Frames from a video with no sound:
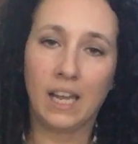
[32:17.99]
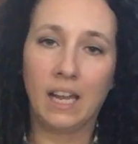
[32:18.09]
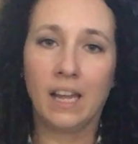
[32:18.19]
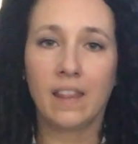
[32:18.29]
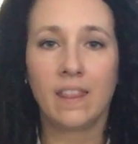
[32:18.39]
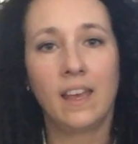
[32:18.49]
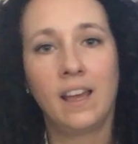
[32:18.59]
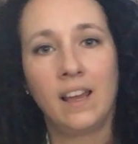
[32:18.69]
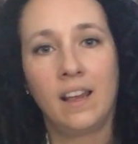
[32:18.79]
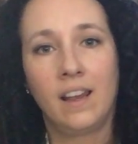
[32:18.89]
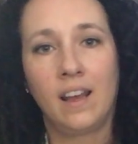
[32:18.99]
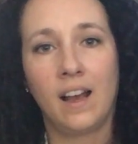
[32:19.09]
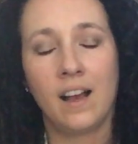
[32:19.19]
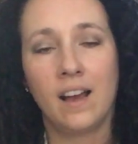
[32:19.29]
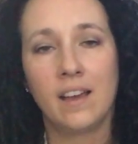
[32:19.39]
and then
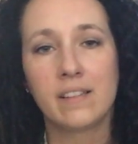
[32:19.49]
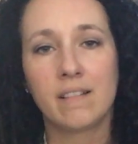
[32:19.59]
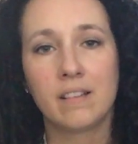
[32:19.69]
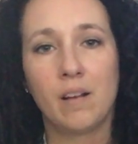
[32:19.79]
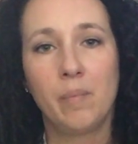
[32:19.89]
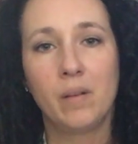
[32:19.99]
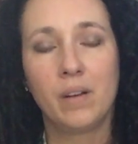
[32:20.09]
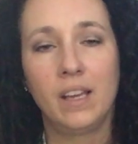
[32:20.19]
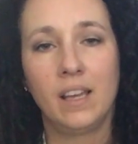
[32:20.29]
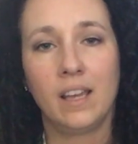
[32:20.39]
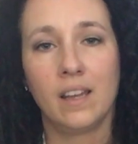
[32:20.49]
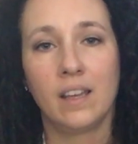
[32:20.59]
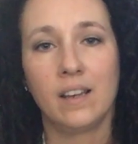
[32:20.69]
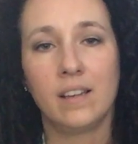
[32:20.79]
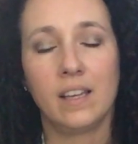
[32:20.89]
I start to upload it,
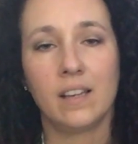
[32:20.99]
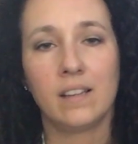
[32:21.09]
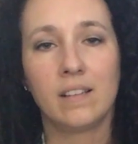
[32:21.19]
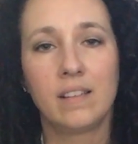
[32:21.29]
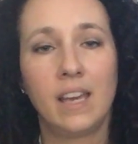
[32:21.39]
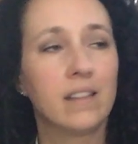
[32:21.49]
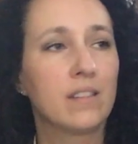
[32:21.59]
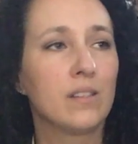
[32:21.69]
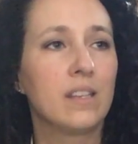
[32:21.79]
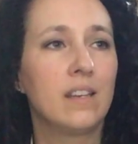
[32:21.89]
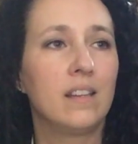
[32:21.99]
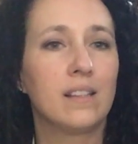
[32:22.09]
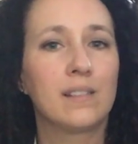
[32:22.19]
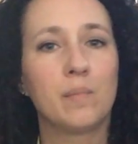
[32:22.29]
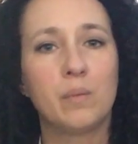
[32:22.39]
and it cancels it
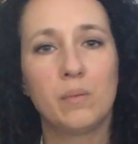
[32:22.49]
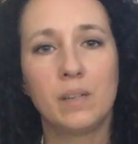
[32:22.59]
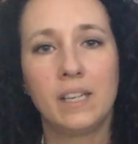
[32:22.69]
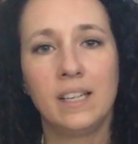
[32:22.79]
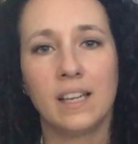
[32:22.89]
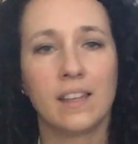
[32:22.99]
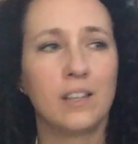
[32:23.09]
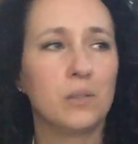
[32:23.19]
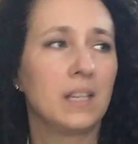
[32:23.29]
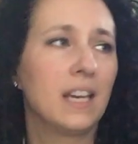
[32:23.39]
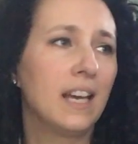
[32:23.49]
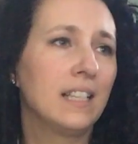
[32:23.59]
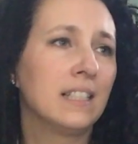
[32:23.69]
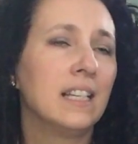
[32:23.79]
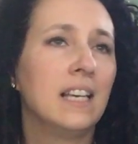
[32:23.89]
at some point, and then I do it
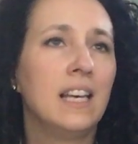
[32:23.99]
again.